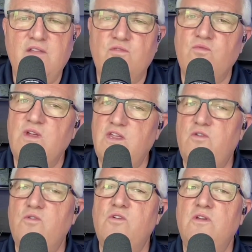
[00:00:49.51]
It's really
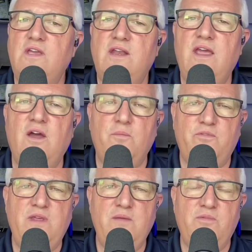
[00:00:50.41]
cool. It
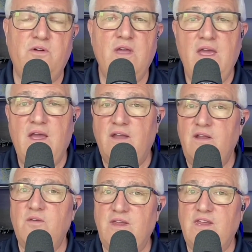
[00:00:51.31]
helps people.
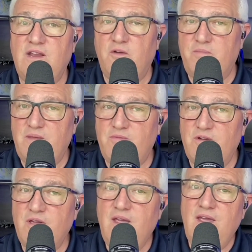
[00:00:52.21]
Another way you can help
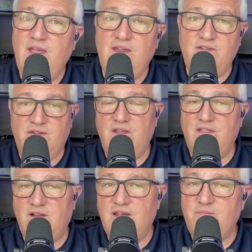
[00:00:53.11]
people is just
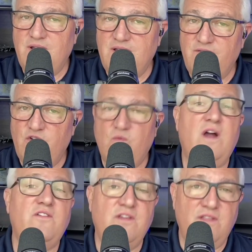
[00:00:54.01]
hitting the like button if you're
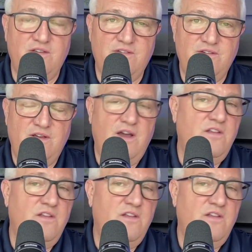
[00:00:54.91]
watching this on